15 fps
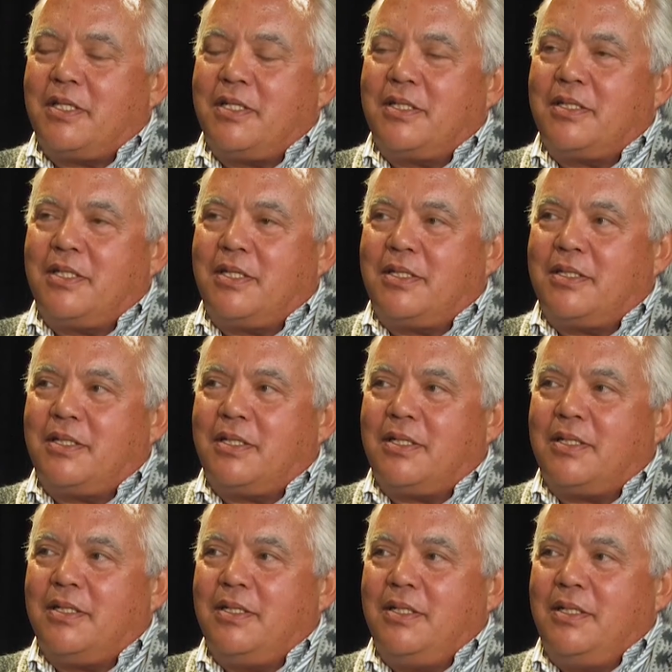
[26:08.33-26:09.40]
think
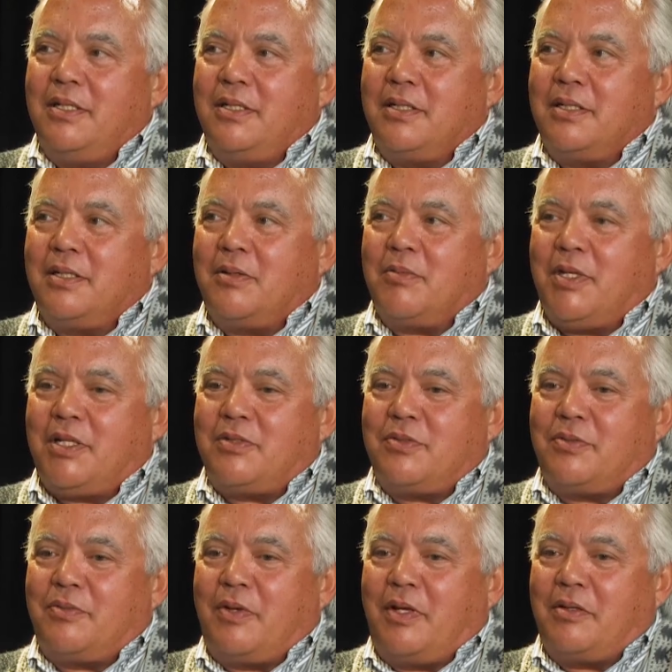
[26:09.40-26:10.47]
that
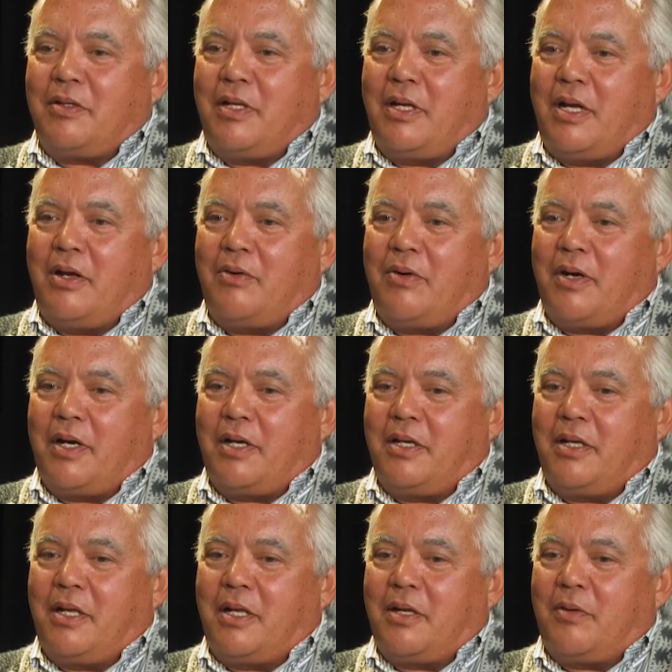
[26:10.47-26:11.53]
that's how
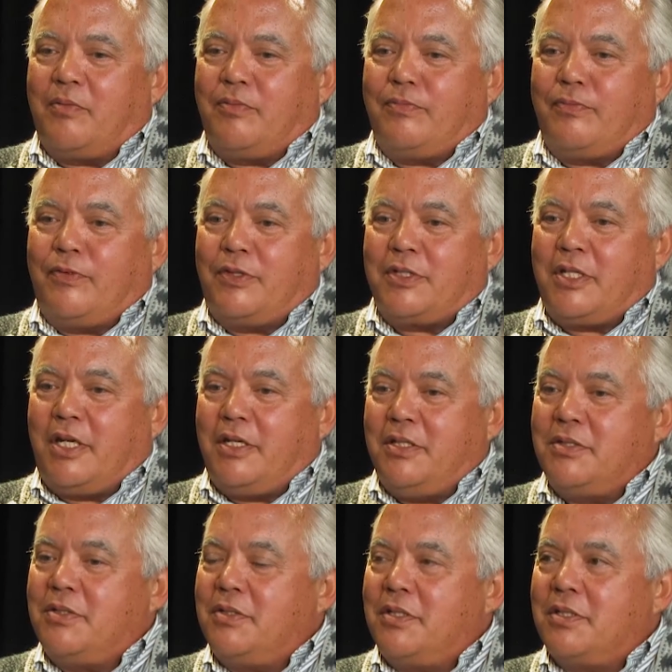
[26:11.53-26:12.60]
I first got
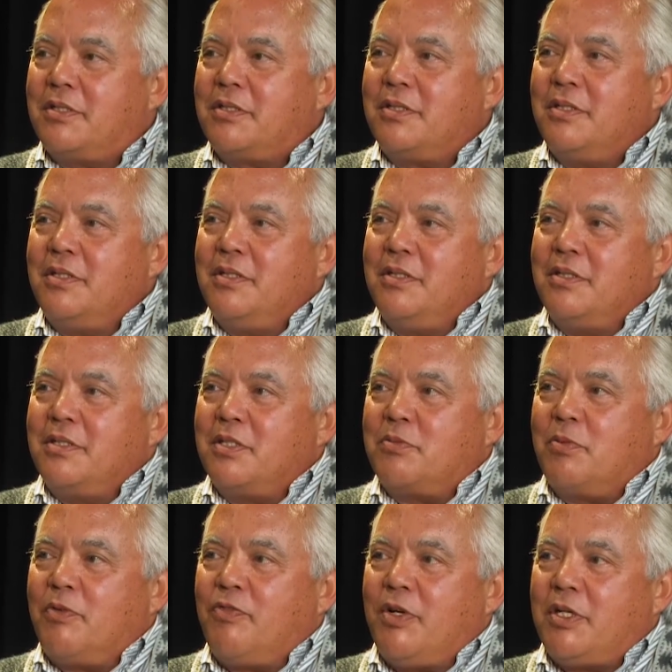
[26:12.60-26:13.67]
into this
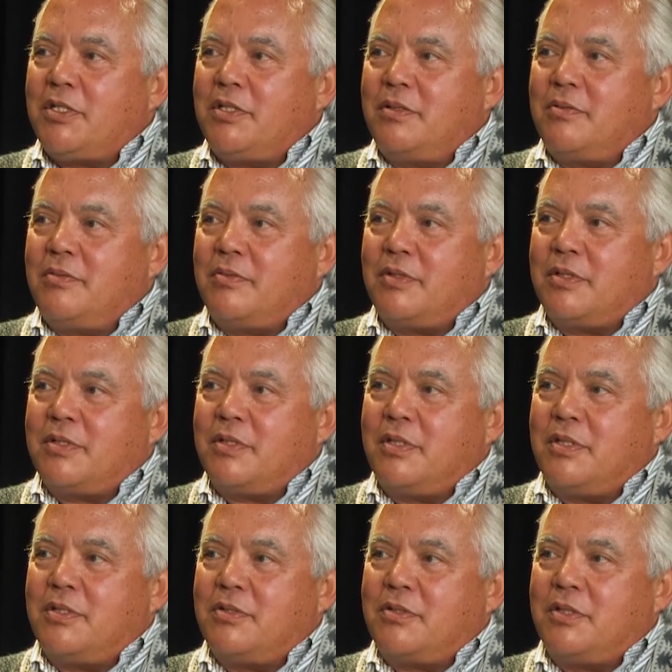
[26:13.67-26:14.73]
profession, was
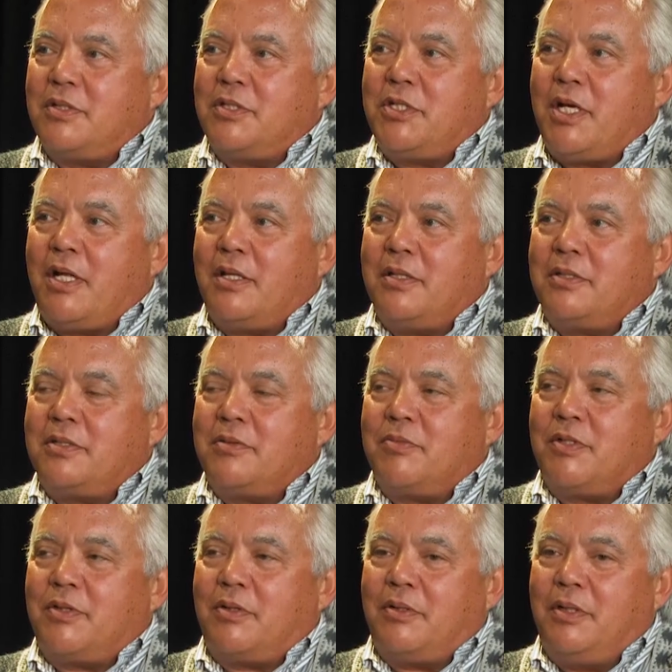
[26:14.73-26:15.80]
interested in challenge. I
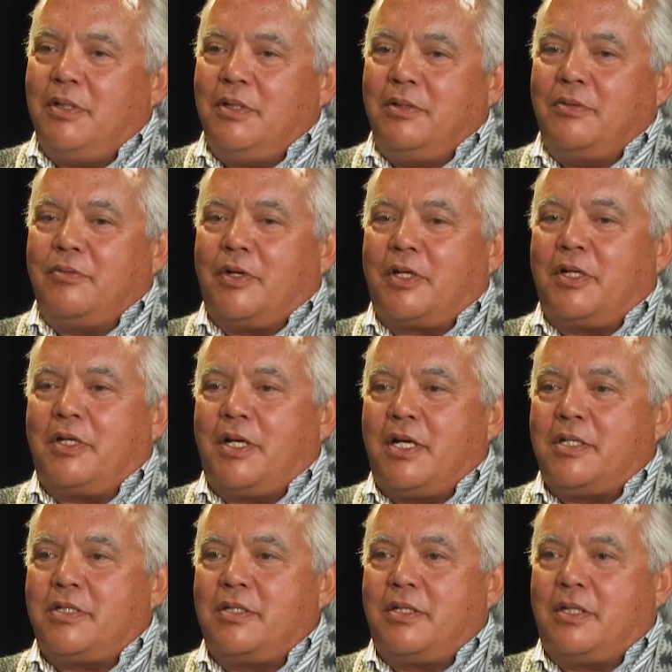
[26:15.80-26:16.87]
mean,
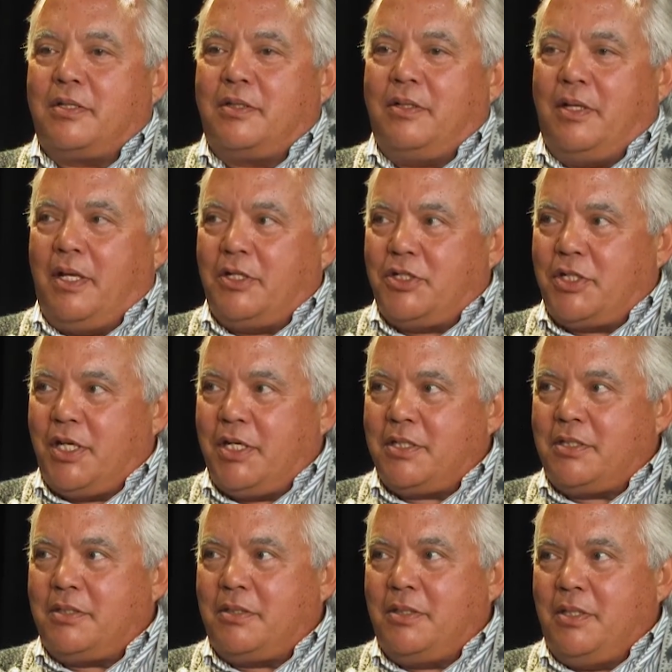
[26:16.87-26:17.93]
recognizing that
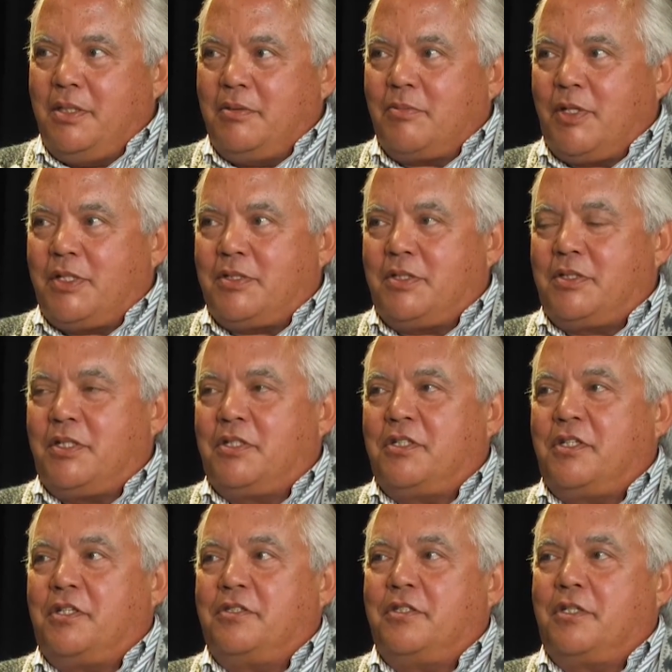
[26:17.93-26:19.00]
education plays such
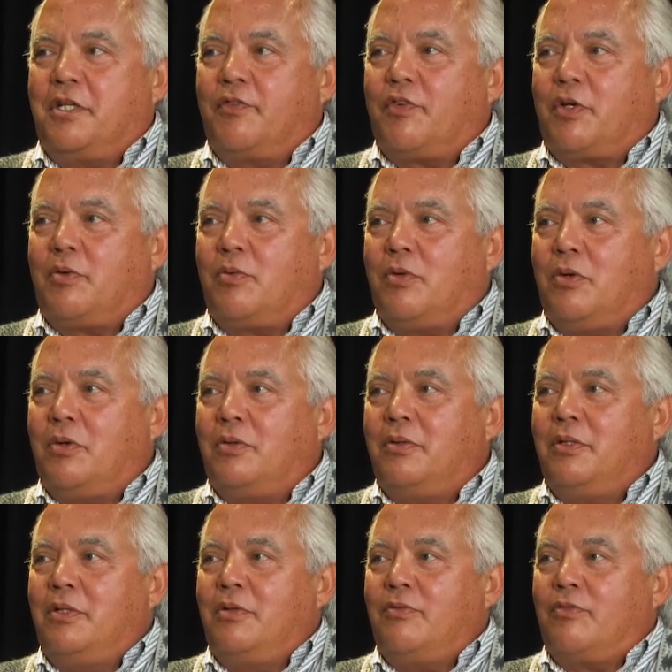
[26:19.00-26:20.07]
a significant role
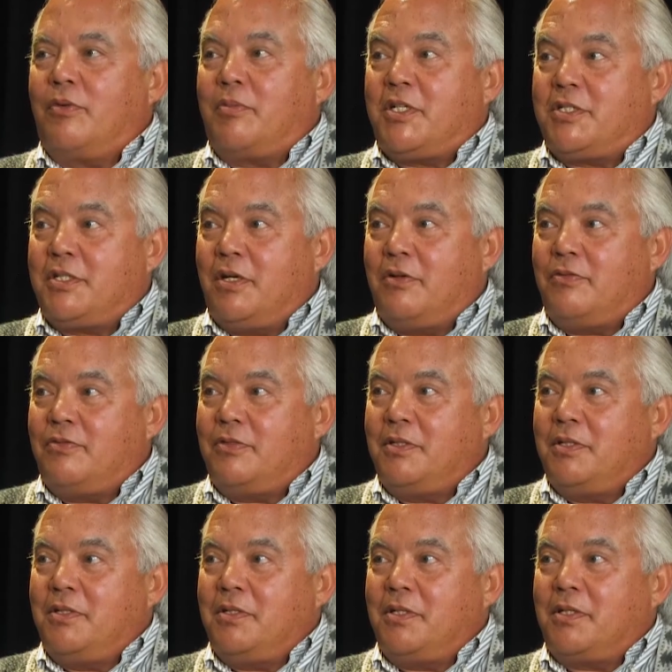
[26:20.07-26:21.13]
for myself
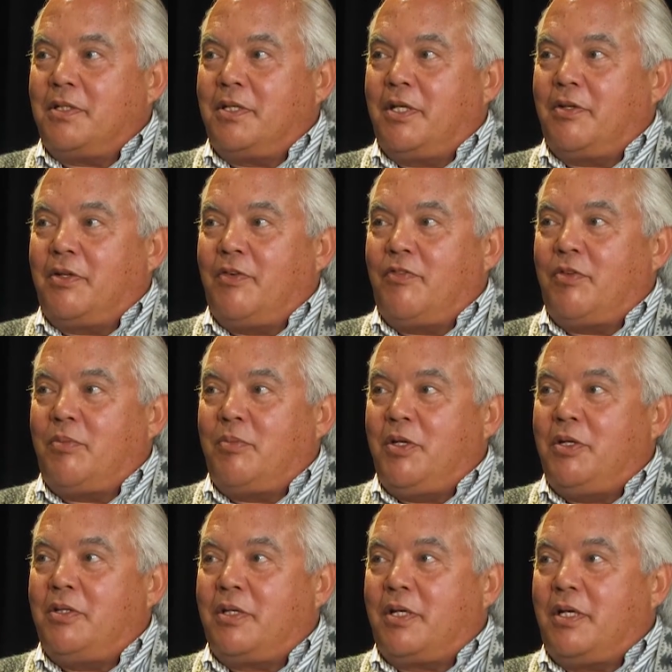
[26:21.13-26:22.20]
in giving
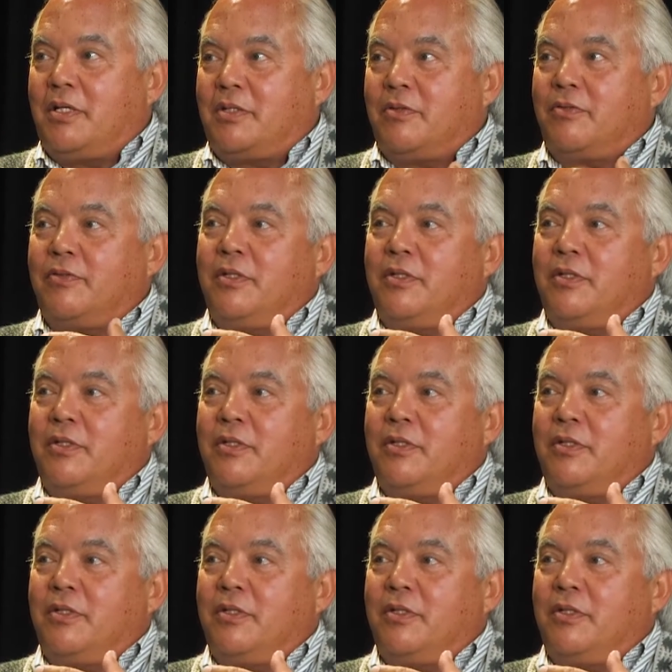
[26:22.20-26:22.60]
me the kinds